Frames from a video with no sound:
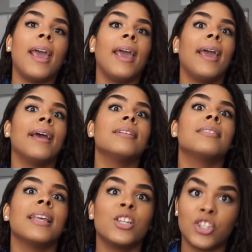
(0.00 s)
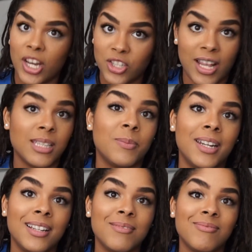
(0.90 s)
and things change last
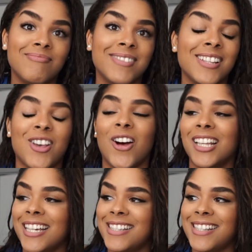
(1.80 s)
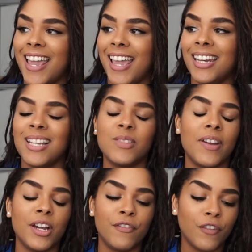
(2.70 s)
minute. That's all I can say. And it's
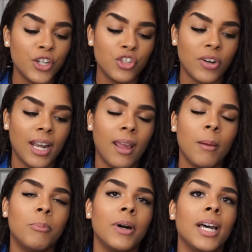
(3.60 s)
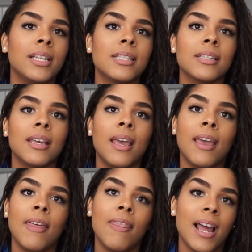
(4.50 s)
very frustrating, but
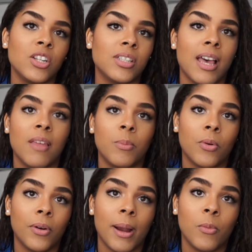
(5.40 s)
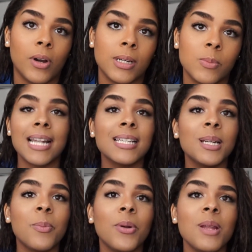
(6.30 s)
that's just how the program works. That's
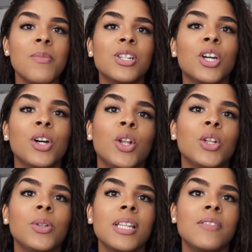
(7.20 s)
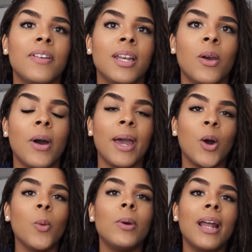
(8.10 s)
gonna pretty much conclude this video. I
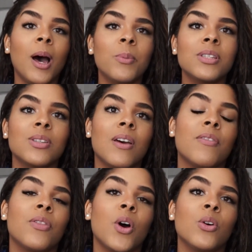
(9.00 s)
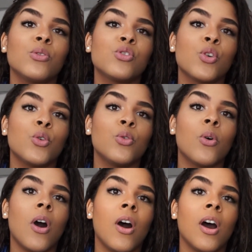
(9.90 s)
hope it helps those
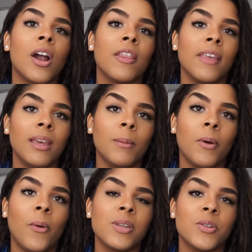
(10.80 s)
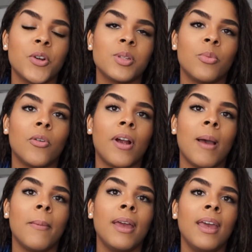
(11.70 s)
who are thinking about going to the nursing
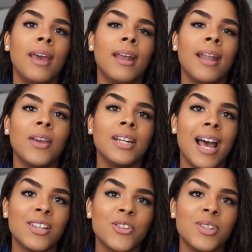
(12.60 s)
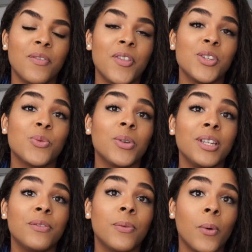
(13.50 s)
program. Now you can ask yourself if this is
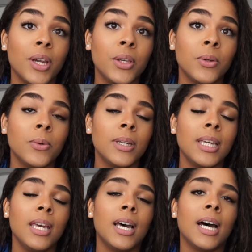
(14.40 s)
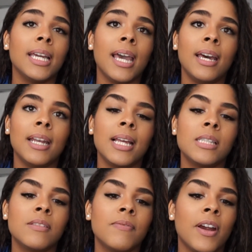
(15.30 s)
really for you. Again,
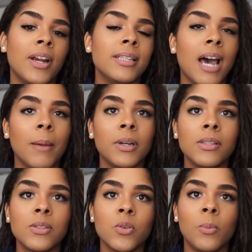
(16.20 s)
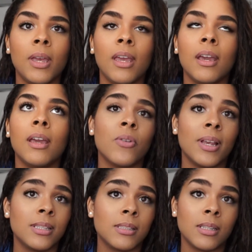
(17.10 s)
it's very time consuming.
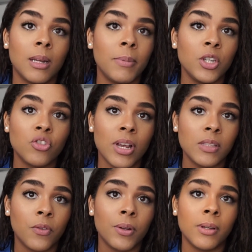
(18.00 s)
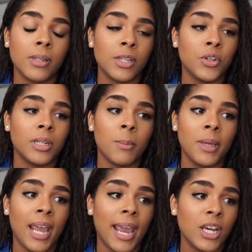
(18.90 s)
It's gonna be stressful. You're gonna
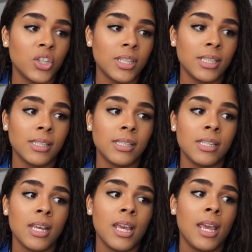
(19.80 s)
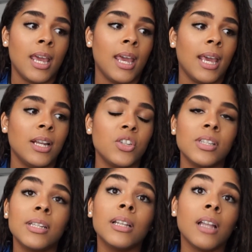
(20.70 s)
be anxious. It's
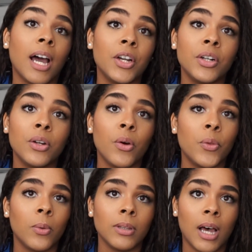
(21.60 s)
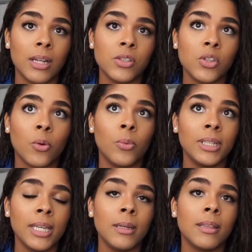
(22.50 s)
just a lot. You're gonna go through a lot. So
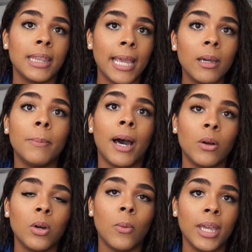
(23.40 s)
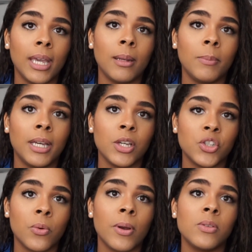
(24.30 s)
really think about going in,
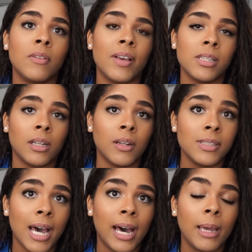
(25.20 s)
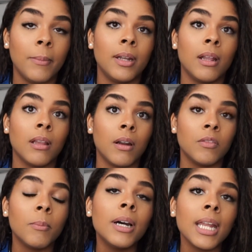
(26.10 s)
because you're going to invest a lot of time and a lot
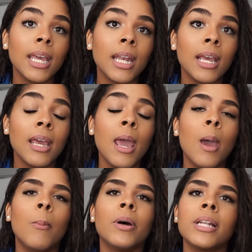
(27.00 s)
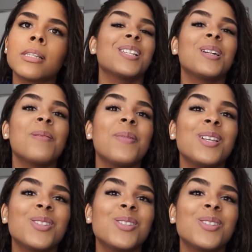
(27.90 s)
of money in it, but it's gonna be